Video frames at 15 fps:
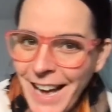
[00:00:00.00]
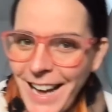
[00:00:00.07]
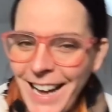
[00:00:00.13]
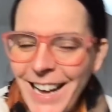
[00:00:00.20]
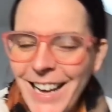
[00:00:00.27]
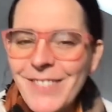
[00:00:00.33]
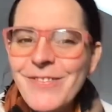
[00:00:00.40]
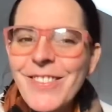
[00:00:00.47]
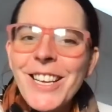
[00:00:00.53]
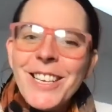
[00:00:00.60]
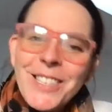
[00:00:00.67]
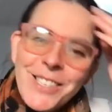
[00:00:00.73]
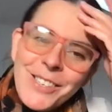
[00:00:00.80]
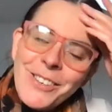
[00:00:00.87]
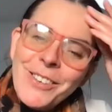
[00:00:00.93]
um,
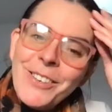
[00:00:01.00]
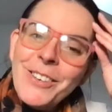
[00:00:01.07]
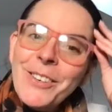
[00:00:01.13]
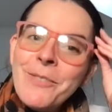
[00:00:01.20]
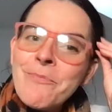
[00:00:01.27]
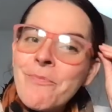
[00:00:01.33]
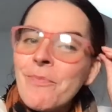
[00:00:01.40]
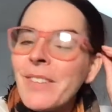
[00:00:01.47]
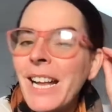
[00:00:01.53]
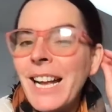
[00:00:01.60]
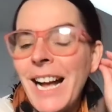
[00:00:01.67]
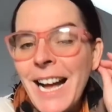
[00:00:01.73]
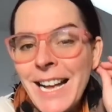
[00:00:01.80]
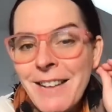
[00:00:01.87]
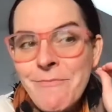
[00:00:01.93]
so
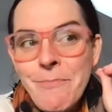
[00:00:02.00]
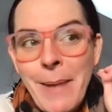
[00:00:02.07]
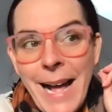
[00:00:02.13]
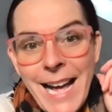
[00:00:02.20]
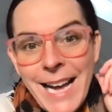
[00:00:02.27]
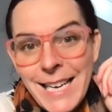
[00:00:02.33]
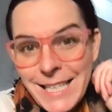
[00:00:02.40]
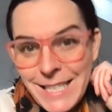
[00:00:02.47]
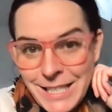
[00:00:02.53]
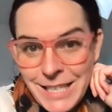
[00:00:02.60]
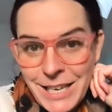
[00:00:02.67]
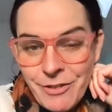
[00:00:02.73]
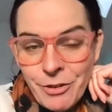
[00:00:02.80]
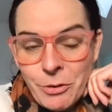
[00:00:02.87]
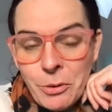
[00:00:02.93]
I am back
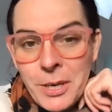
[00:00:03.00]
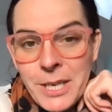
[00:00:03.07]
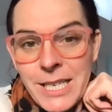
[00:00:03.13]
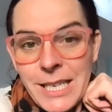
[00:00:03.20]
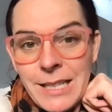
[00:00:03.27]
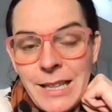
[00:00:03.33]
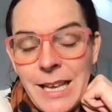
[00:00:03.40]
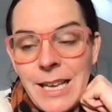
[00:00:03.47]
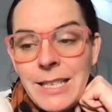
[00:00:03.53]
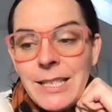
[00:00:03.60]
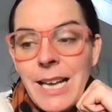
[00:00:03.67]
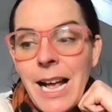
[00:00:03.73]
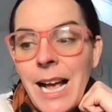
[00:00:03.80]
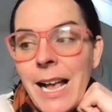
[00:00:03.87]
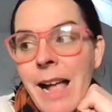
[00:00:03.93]
today recording this.
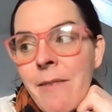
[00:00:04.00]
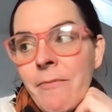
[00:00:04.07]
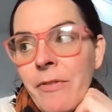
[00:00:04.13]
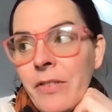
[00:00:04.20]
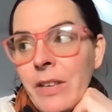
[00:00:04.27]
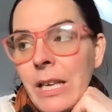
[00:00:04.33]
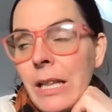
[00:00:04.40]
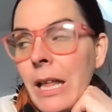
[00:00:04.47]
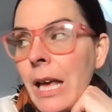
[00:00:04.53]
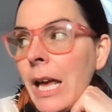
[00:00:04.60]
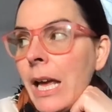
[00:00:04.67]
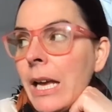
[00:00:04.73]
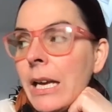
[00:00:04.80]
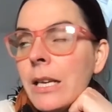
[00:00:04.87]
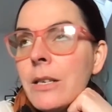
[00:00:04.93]
I am
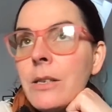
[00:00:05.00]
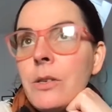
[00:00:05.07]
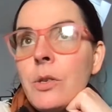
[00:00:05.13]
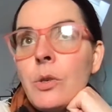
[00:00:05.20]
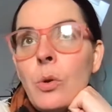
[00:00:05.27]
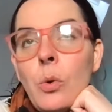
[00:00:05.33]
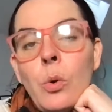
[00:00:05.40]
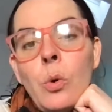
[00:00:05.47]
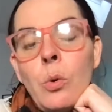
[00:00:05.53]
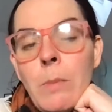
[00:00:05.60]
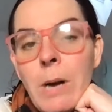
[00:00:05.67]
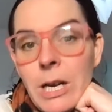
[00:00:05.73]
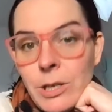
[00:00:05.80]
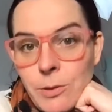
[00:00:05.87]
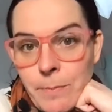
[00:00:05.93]
feeling so
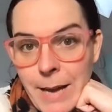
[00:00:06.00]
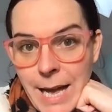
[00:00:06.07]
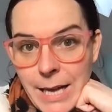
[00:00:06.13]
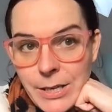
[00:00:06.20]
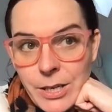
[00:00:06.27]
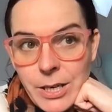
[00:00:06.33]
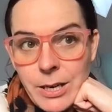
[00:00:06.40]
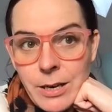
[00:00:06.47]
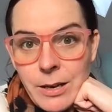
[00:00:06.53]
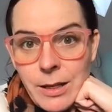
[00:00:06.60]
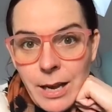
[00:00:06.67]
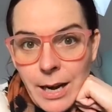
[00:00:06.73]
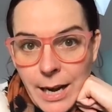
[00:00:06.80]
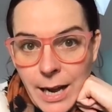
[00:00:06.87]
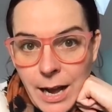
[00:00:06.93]
much better
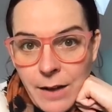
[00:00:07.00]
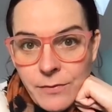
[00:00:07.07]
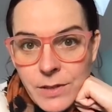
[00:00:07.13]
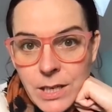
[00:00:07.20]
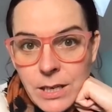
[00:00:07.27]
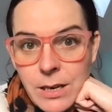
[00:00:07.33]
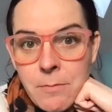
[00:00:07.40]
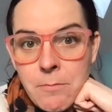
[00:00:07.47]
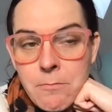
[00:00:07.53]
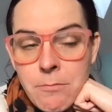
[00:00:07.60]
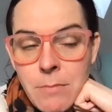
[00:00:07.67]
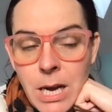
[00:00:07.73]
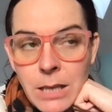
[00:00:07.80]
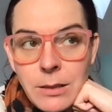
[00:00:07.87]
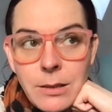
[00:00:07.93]
than I have done in
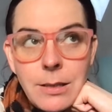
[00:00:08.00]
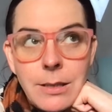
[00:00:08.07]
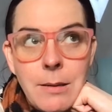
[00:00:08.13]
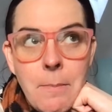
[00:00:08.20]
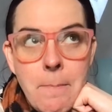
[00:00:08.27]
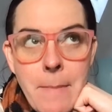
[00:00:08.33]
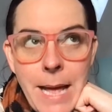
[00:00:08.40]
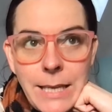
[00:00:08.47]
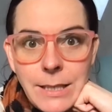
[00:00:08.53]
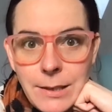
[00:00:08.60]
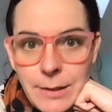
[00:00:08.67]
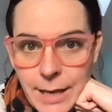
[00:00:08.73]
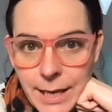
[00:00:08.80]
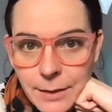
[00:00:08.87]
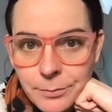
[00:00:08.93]
months
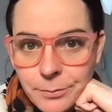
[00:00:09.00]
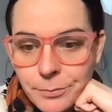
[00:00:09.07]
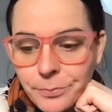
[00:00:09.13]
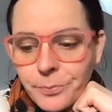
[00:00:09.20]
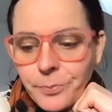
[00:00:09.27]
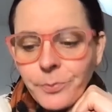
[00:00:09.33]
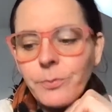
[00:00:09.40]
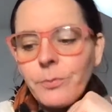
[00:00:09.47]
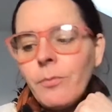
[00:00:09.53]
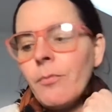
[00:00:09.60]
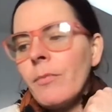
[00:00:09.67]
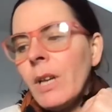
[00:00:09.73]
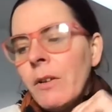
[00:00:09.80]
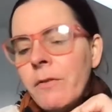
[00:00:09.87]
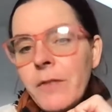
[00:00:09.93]
mentally.
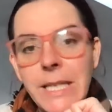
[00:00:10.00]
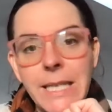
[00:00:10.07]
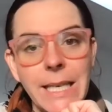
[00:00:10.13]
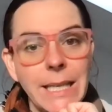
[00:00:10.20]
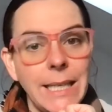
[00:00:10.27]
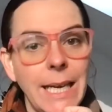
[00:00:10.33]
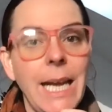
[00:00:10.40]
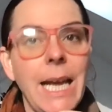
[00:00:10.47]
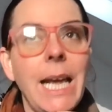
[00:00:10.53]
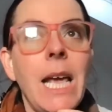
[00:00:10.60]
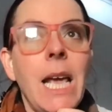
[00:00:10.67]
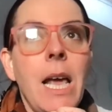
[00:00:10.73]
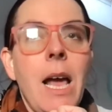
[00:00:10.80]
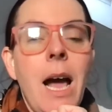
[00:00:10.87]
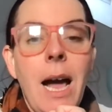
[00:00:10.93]
Physically,
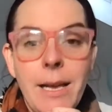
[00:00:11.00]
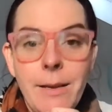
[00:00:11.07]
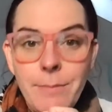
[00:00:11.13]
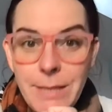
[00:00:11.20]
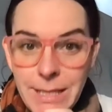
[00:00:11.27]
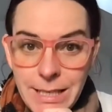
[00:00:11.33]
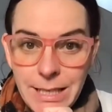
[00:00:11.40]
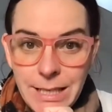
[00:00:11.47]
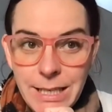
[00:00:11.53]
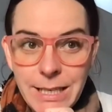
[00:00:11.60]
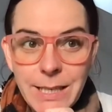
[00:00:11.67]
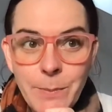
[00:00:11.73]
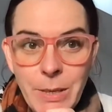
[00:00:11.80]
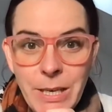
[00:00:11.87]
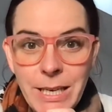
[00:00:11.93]
I am still
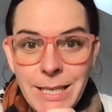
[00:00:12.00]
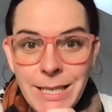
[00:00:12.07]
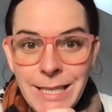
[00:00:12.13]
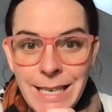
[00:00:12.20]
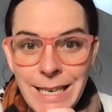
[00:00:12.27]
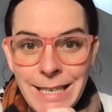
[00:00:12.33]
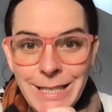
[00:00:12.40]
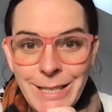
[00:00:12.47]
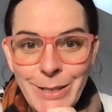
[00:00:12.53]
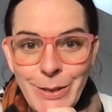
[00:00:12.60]
experiencing